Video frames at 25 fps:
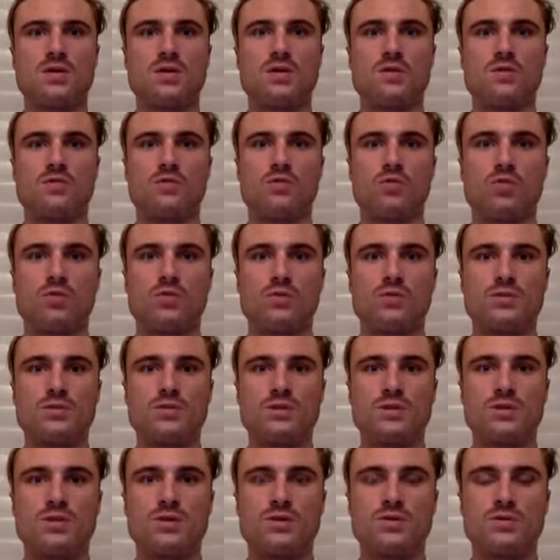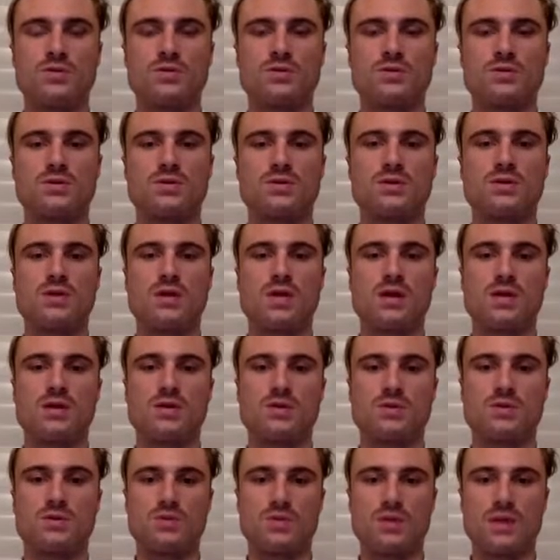of raw materials
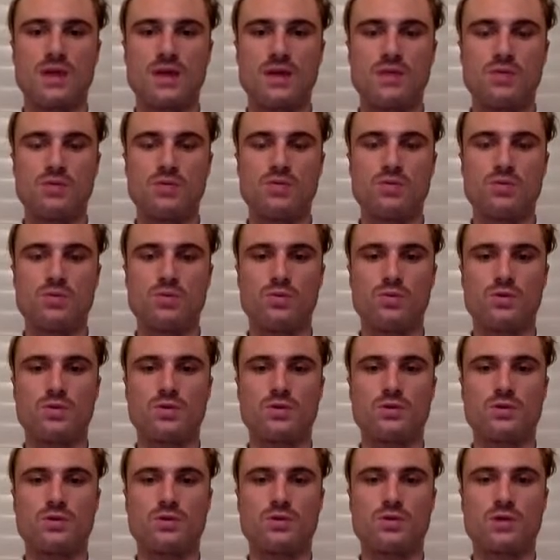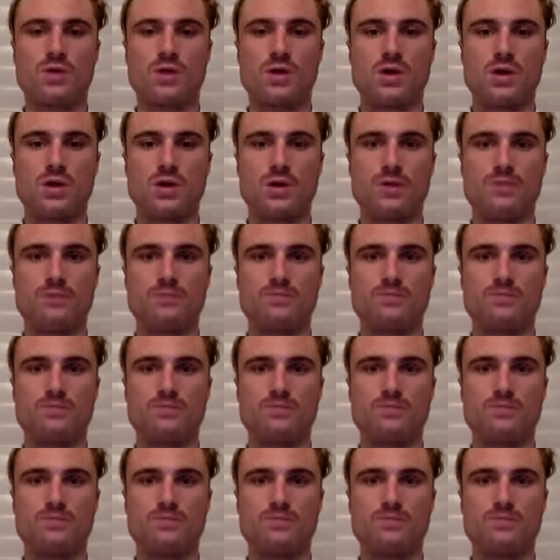to enable brewing to occur.